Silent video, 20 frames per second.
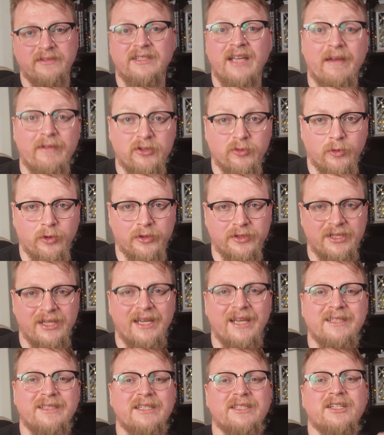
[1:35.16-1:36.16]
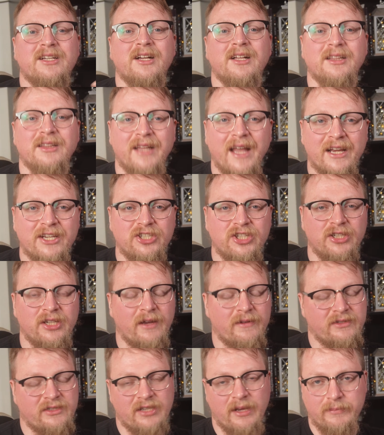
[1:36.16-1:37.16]
of Savage Worlds is its collection
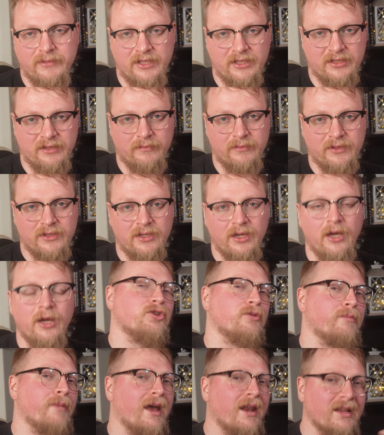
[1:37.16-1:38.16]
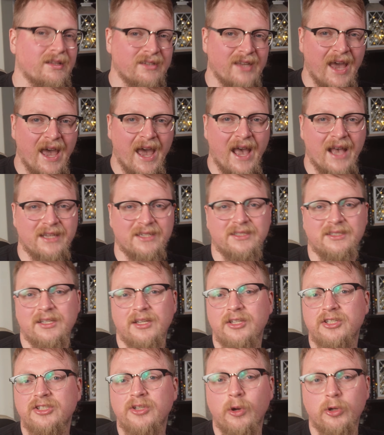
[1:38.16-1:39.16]
of subsystems. Dramatic tasks,
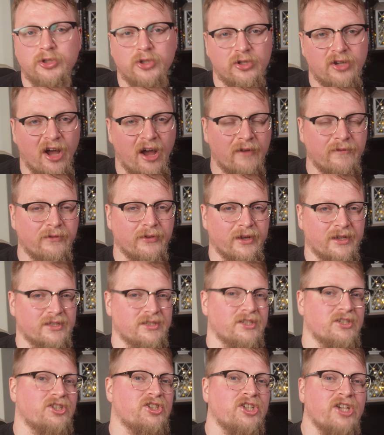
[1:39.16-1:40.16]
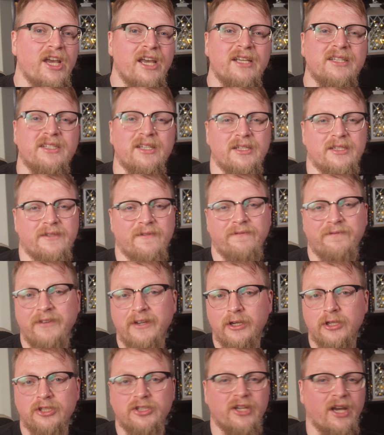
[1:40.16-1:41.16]
social conflicts, chases,
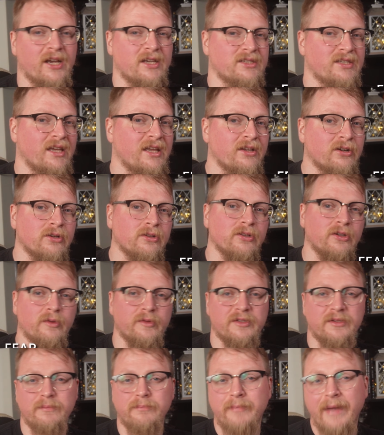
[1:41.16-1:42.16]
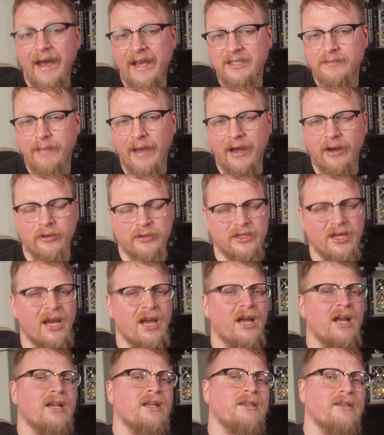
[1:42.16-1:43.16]
fear checks, interludes, mass battles,
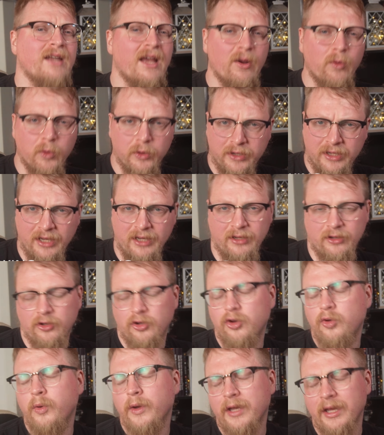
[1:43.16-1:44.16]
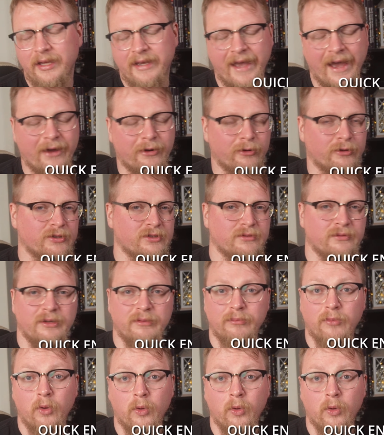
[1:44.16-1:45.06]
networking, quick encounters, and